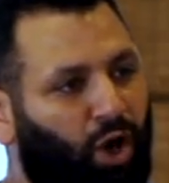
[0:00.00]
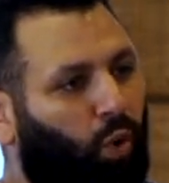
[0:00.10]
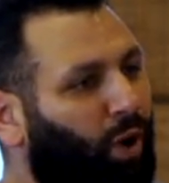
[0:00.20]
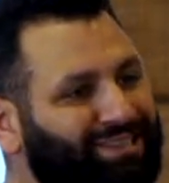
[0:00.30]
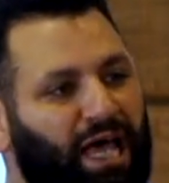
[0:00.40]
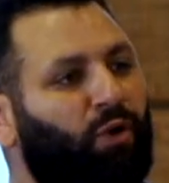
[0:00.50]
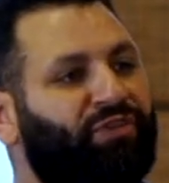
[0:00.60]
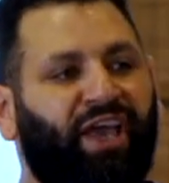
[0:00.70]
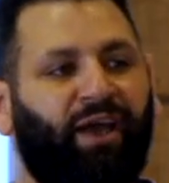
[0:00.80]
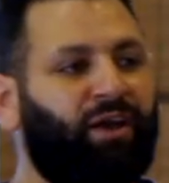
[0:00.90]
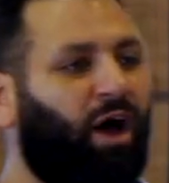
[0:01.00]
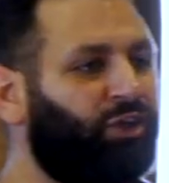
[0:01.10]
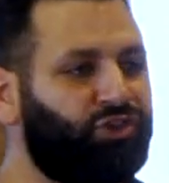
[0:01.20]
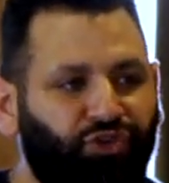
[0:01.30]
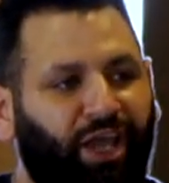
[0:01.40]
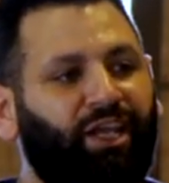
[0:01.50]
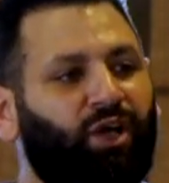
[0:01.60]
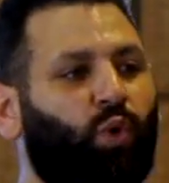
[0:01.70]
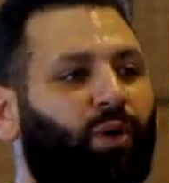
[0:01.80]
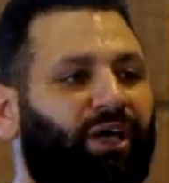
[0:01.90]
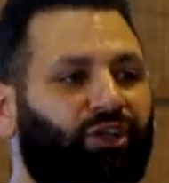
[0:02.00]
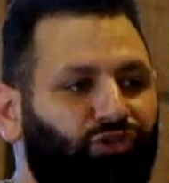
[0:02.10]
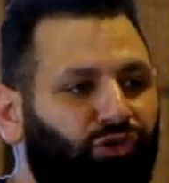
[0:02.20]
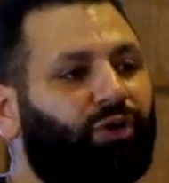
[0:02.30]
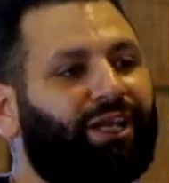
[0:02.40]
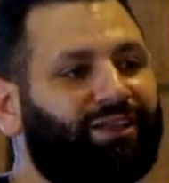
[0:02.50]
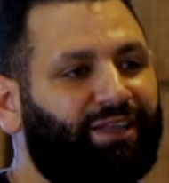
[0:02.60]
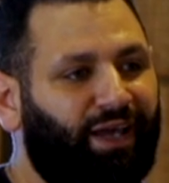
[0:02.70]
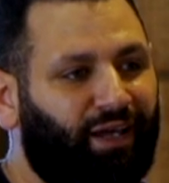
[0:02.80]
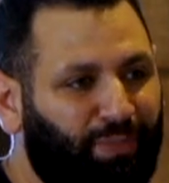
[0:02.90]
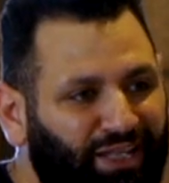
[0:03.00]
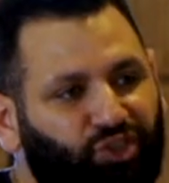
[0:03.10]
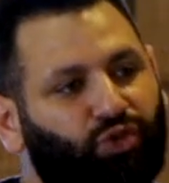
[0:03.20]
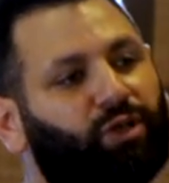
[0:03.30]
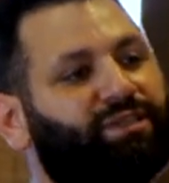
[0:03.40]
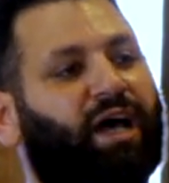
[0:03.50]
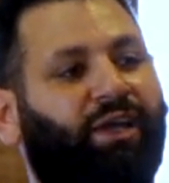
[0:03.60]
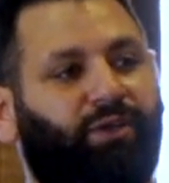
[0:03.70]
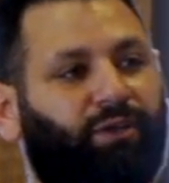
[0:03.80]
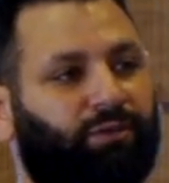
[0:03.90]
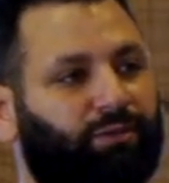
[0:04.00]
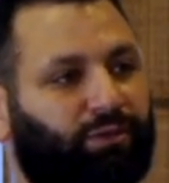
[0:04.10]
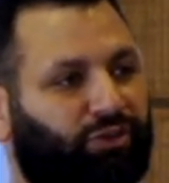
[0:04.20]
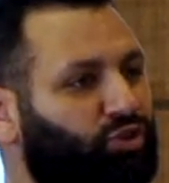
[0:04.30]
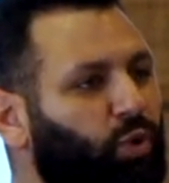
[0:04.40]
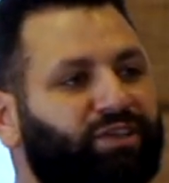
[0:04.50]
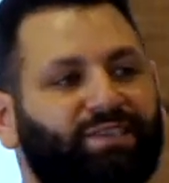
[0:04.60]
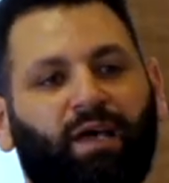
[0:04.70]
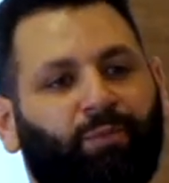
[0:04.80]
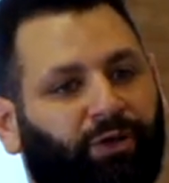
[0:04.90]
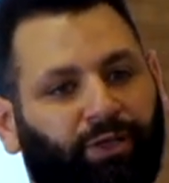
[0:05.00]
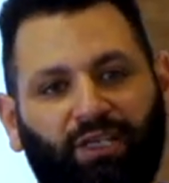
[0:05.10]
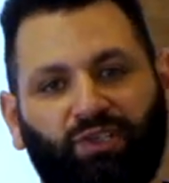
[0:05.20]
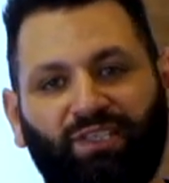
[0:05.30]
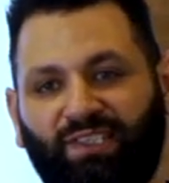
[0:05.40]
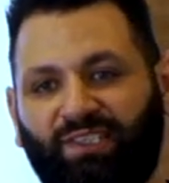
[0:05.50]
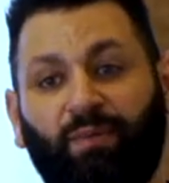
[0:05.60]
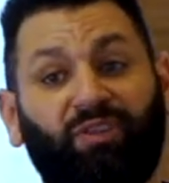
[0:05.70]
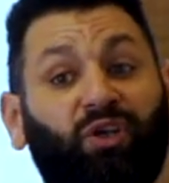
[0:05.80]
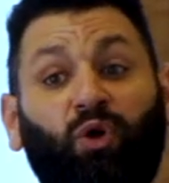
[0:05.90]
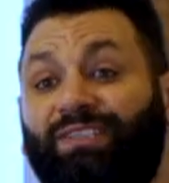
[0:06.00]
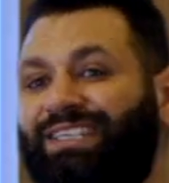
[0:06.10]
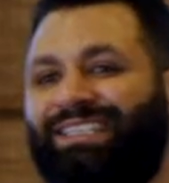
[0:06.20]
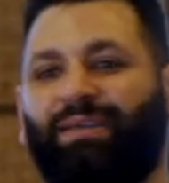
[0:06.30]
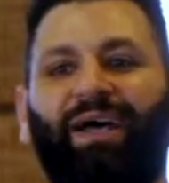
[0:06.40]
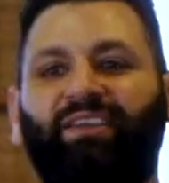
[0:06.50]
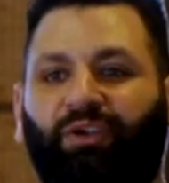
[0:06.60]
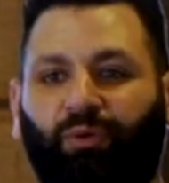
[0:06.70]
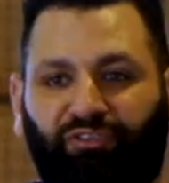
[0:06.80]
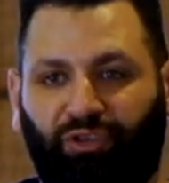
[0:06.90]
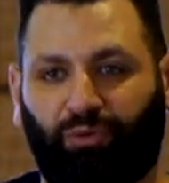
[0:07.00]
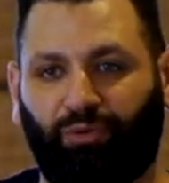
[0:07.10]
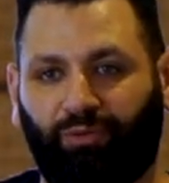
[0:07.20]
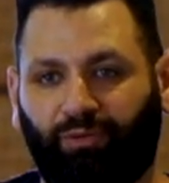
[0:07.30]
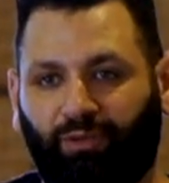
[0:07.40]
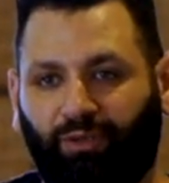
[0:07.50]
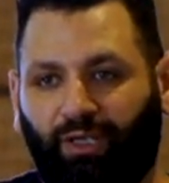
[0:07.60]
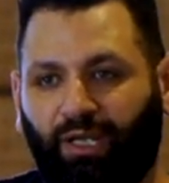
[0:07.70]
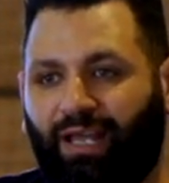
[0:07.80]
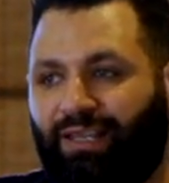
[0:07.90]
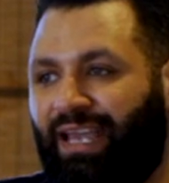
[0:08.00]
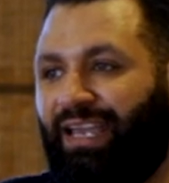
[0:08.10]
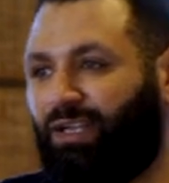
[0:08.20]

What's out there on training women during their menstrual cycle? Just want a summary. So this is something called systematic review. They